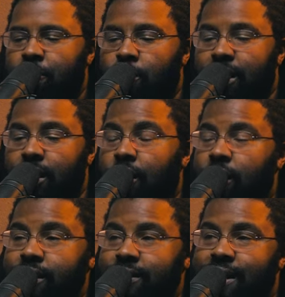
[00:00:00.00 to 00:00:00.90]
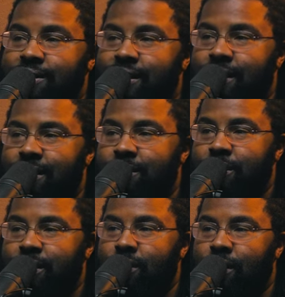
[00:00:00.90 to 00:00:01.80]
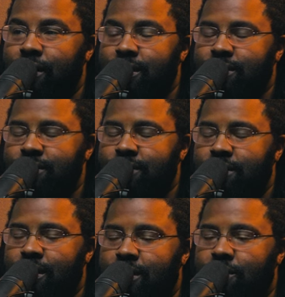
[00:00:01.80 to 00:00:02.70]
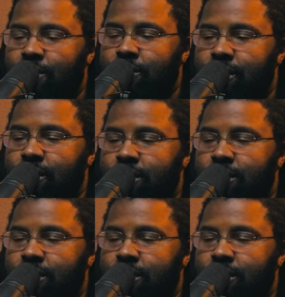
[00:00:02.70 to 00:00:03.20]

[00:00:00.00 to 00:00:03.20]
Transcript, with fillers: we could call it a detente, we could call it you know